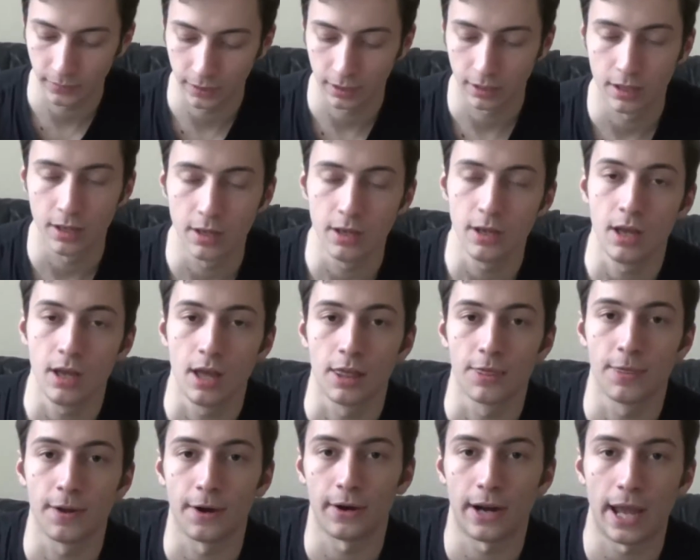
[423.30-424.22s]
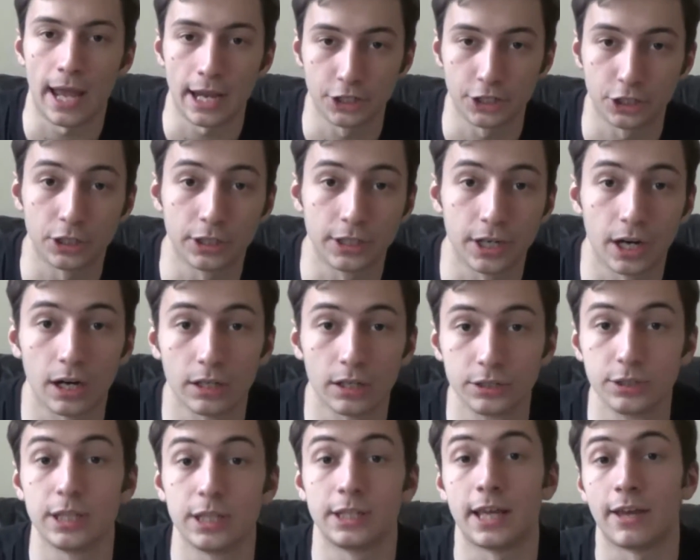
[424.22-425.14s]
there are action cards that have an
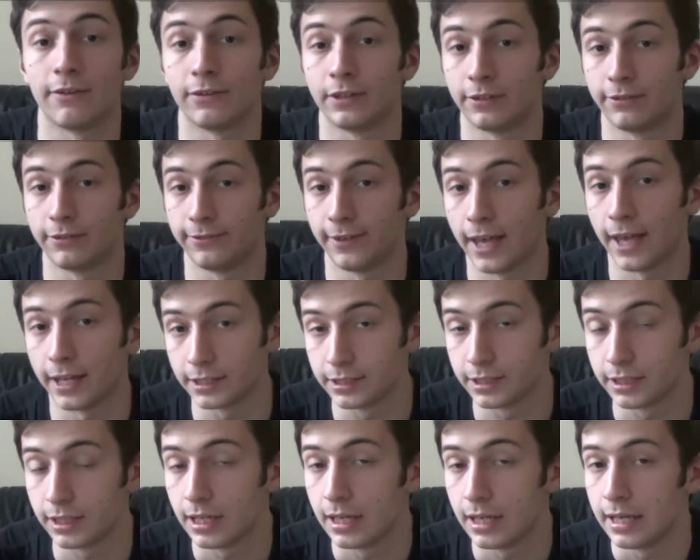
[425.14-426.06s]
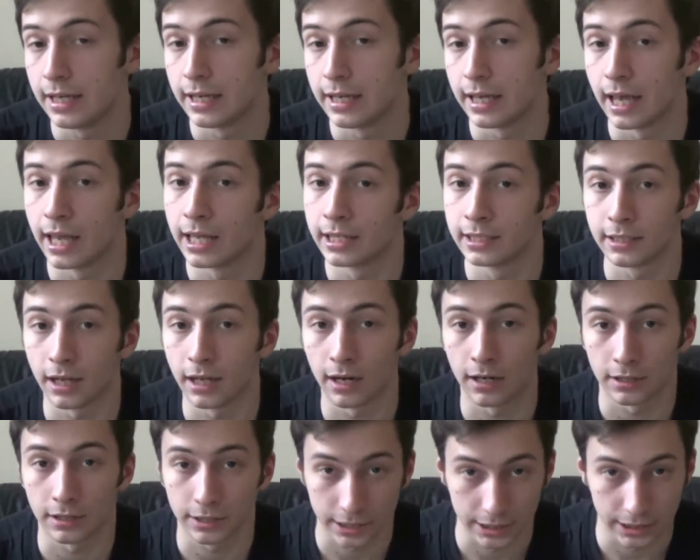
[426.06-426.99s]
effect and are
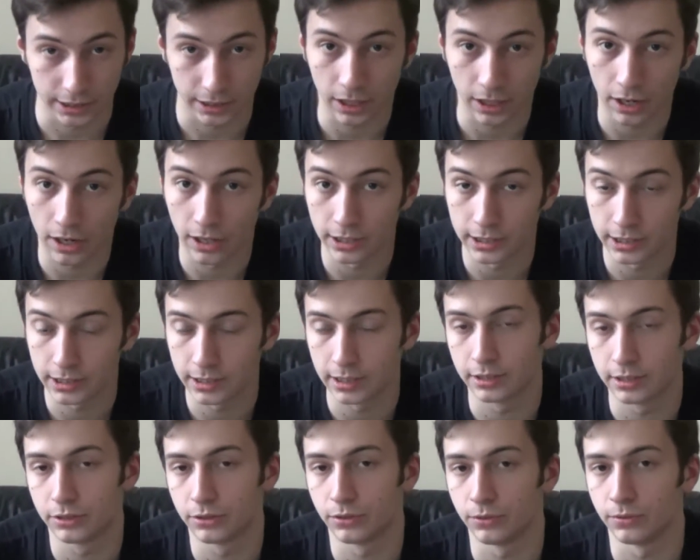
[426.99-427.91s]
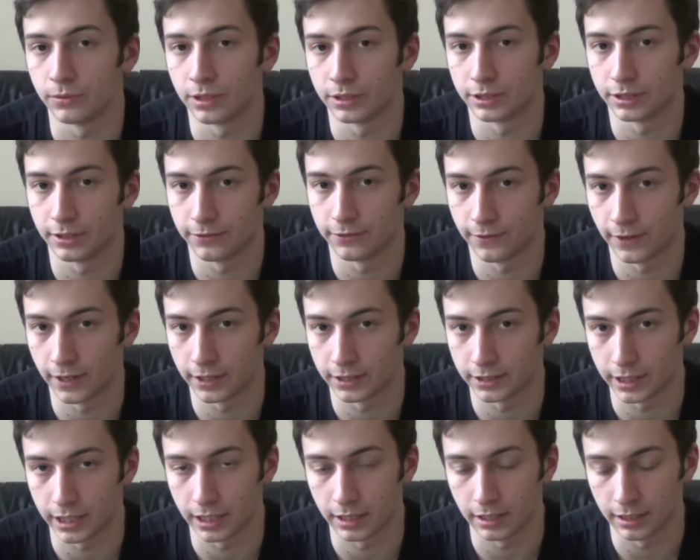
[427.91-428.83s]
discarded as soon as the effect
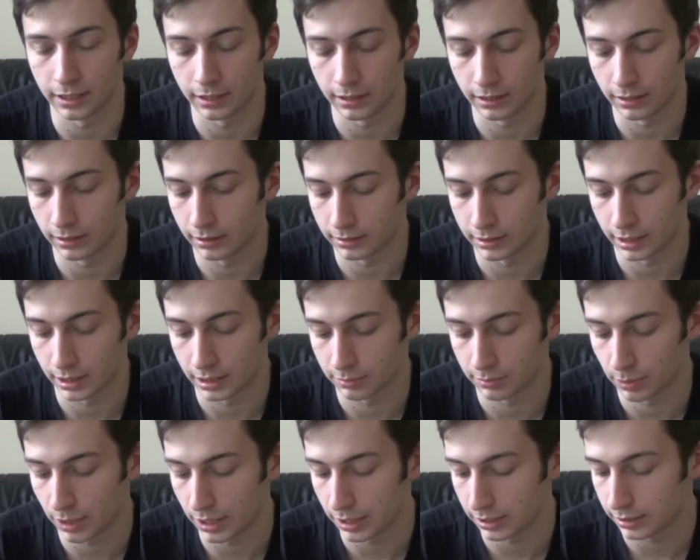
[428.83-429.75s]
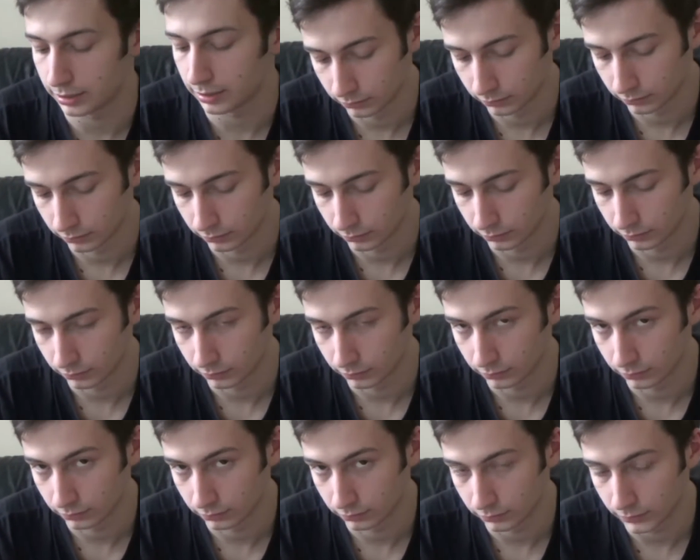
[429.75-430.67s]
takes place.
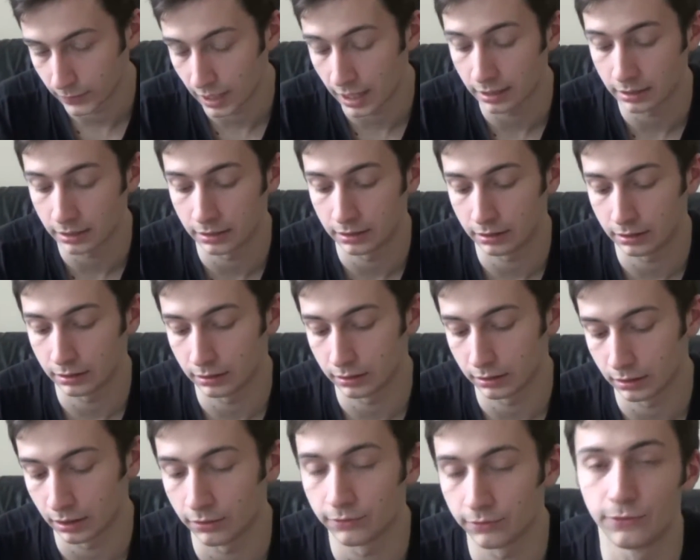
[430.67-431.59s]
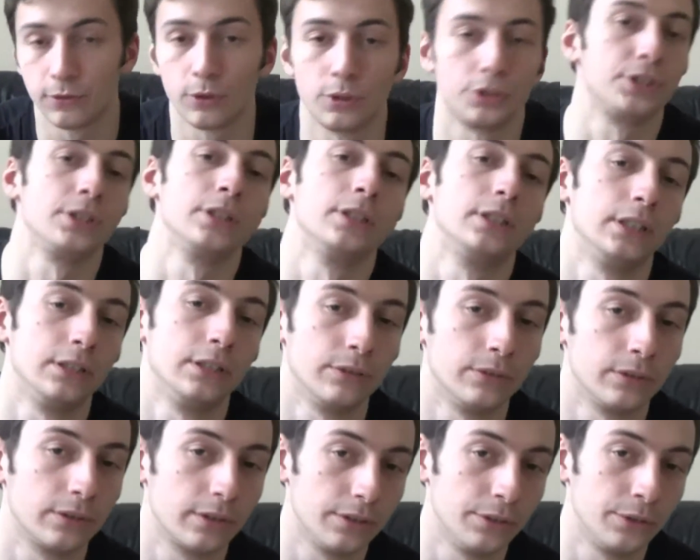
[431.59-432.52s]
And unfortunately, you can
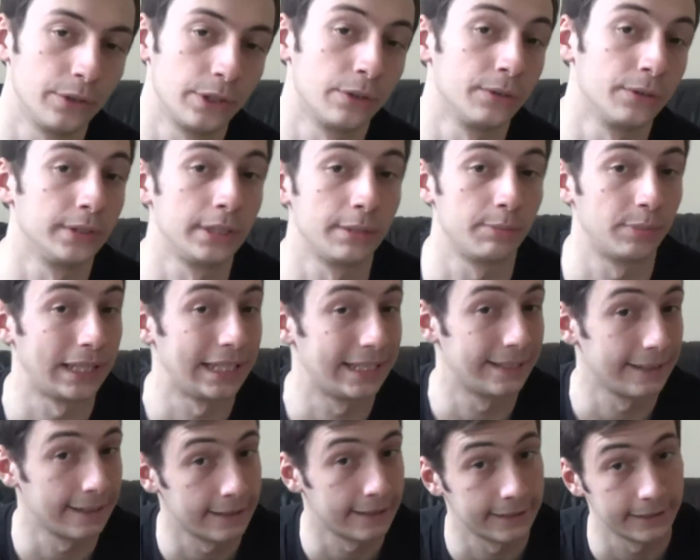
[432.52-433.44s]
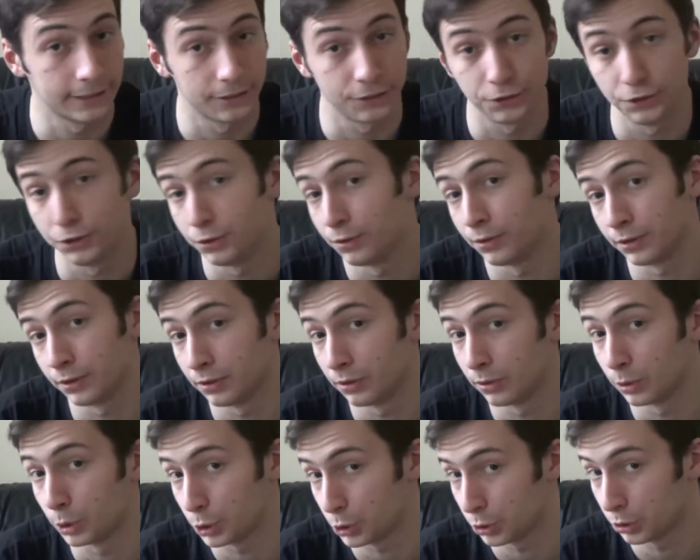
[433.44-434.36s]
only play cards during your
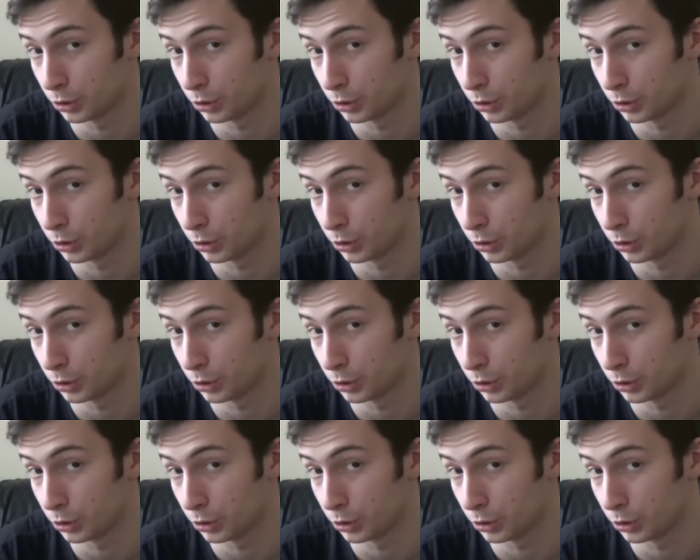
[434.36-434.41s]
turn.